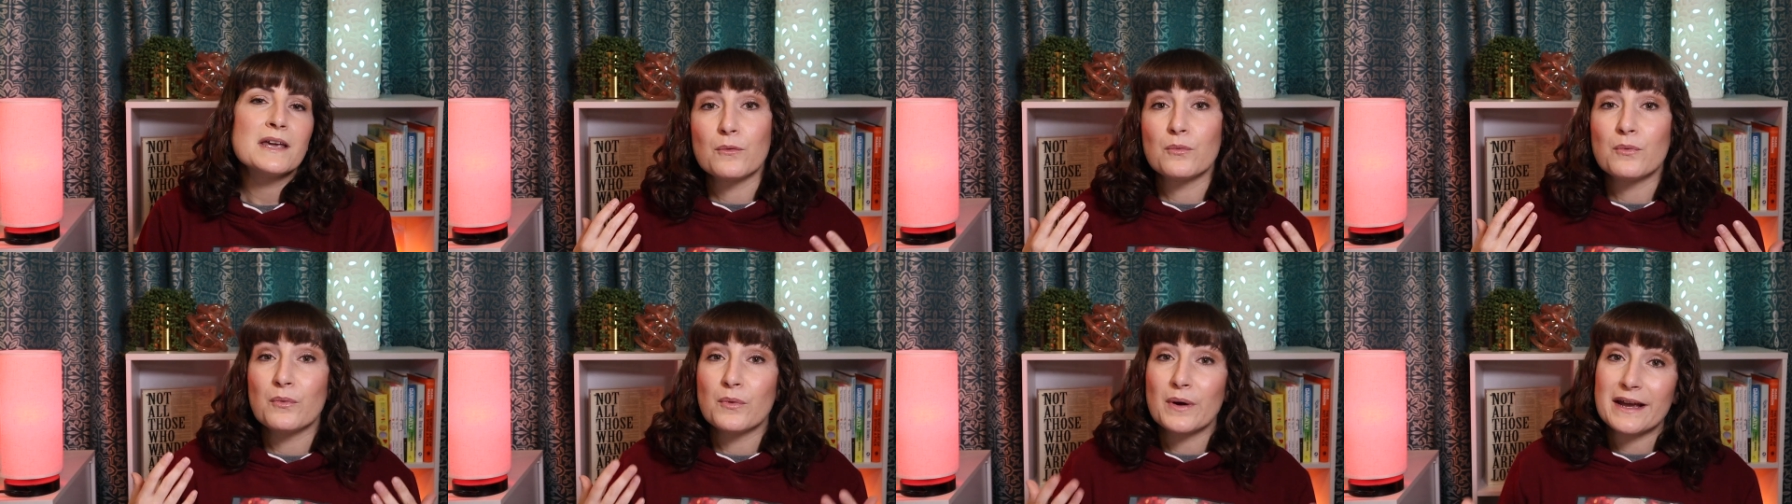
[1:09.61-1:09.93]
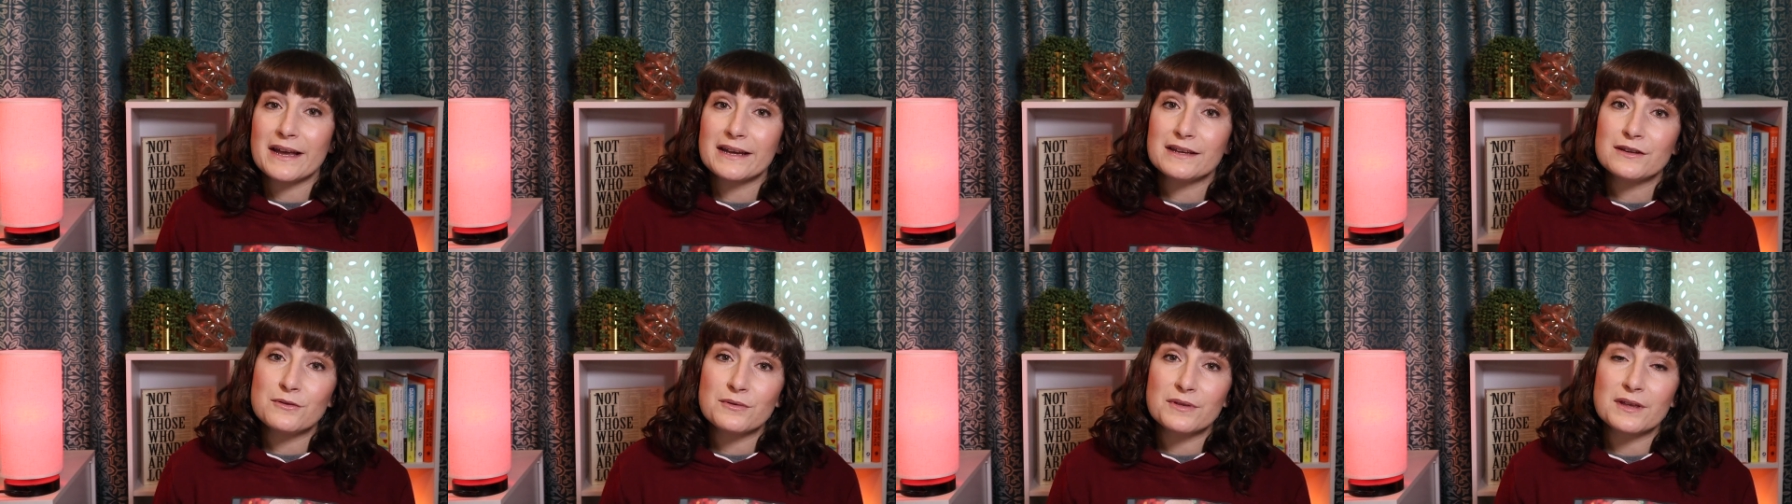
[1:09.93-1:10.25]

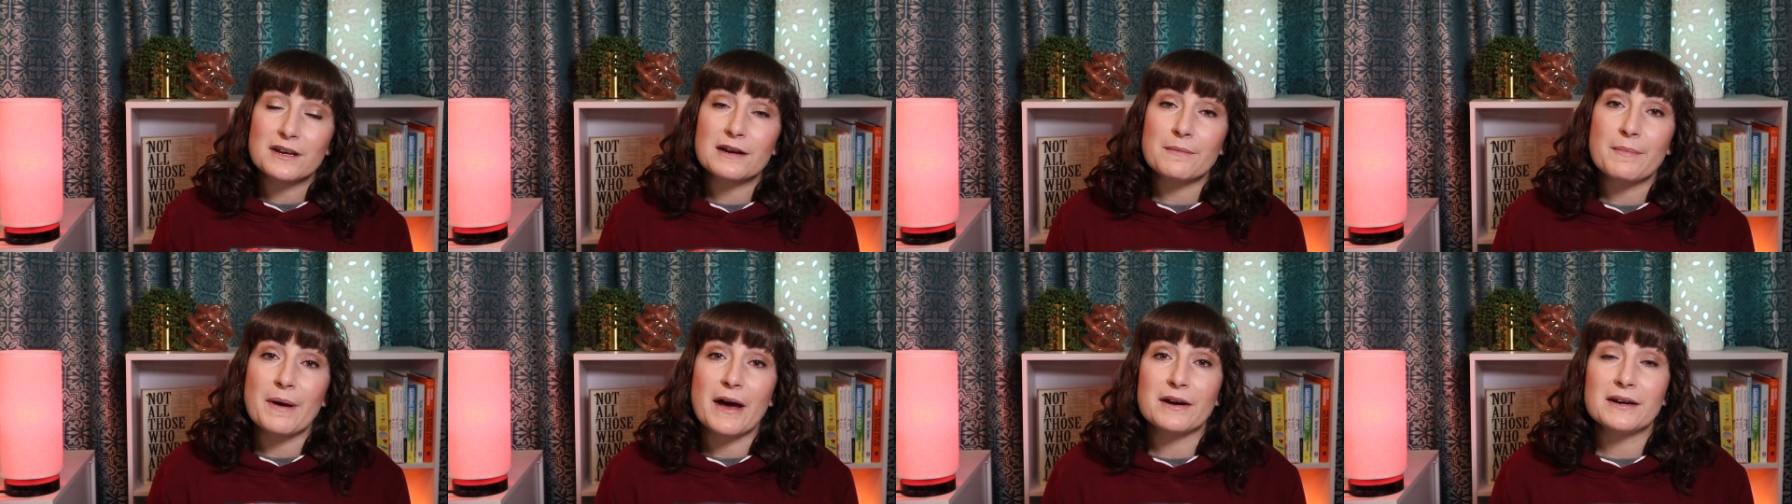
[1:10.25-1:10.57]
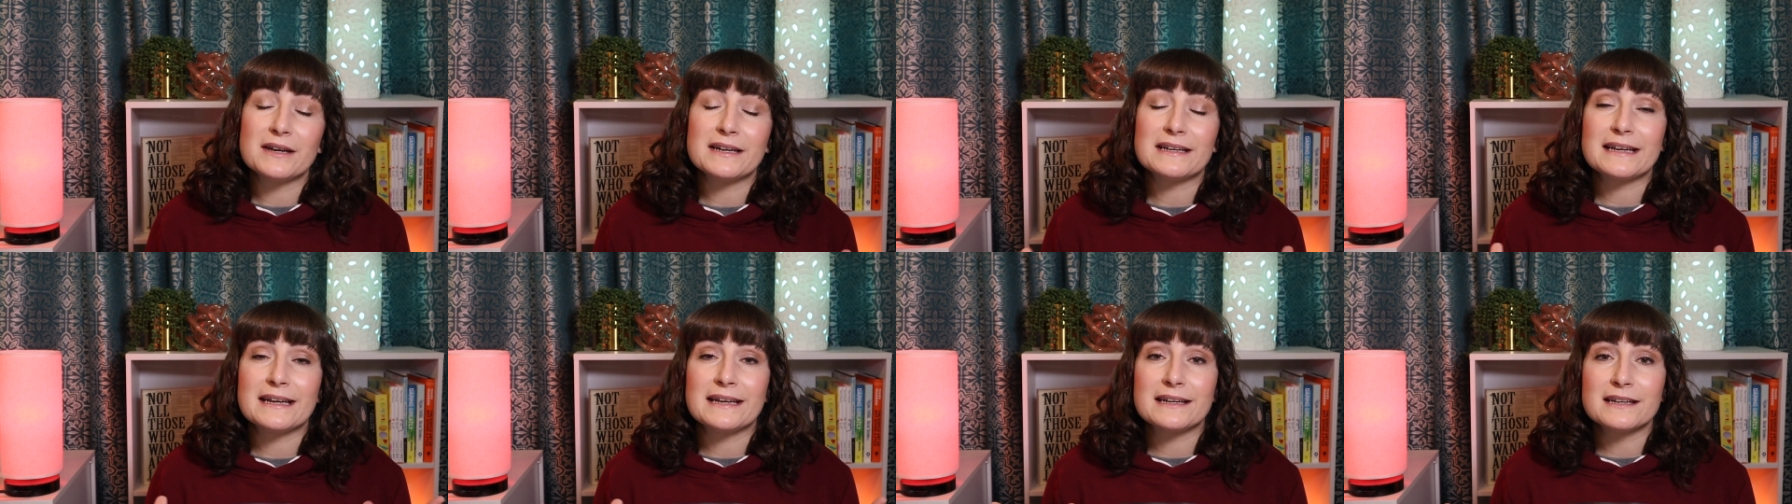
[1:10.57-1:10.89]
When you think about
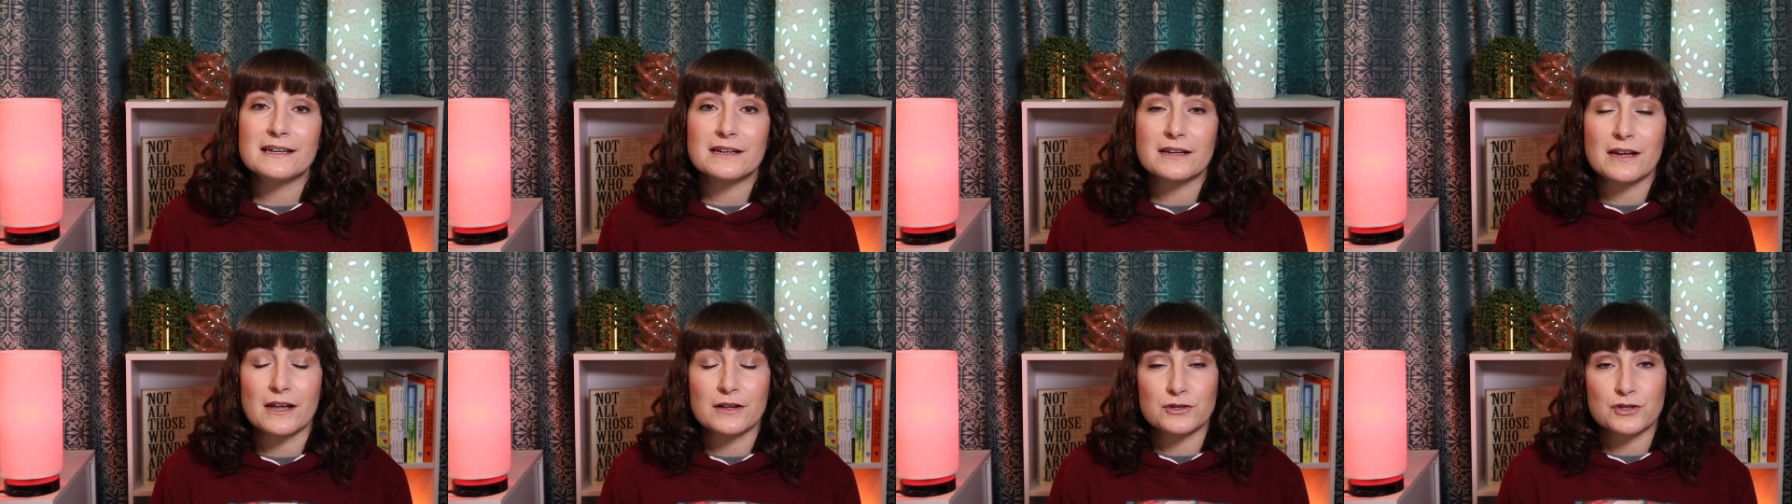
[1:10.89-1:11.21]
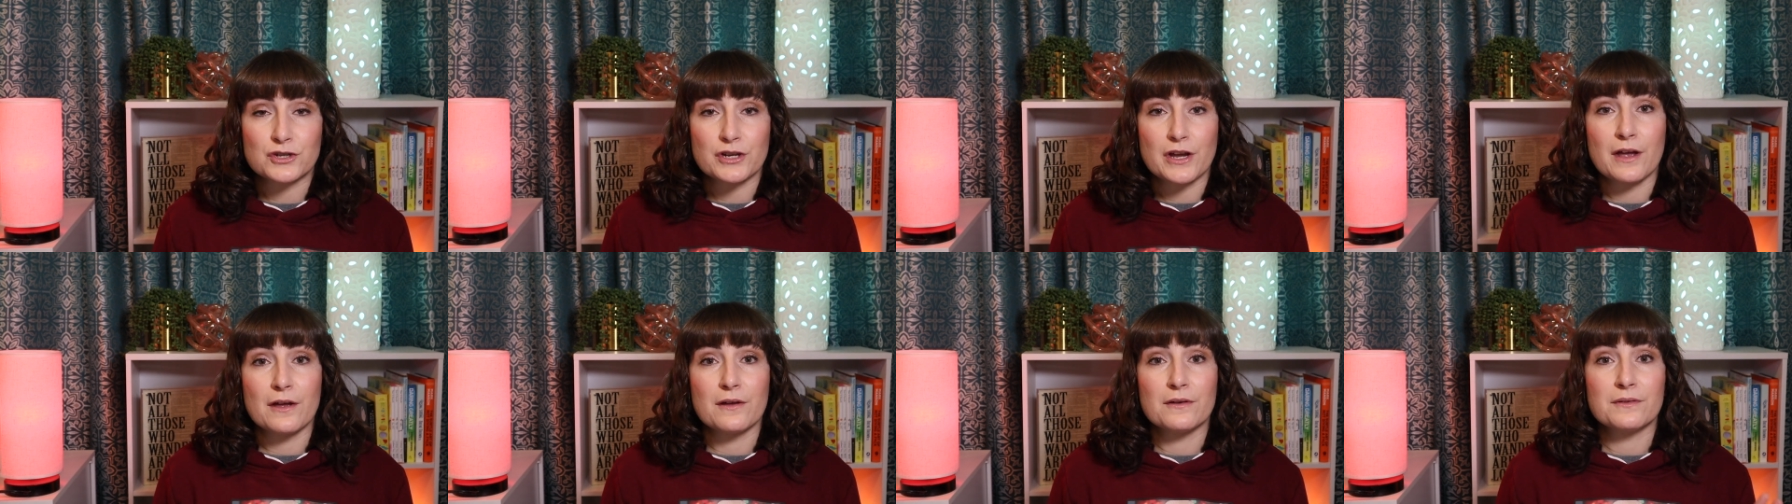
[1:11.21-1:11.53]
it in a
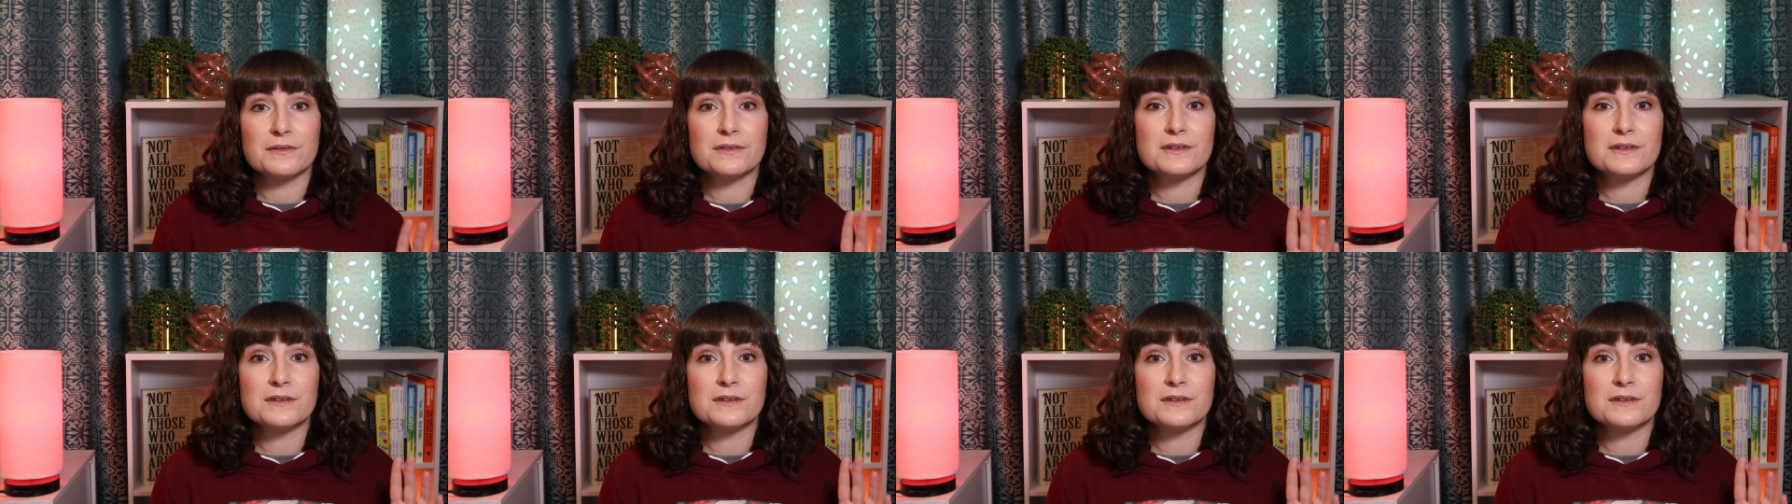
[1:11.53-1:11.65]
nutshell,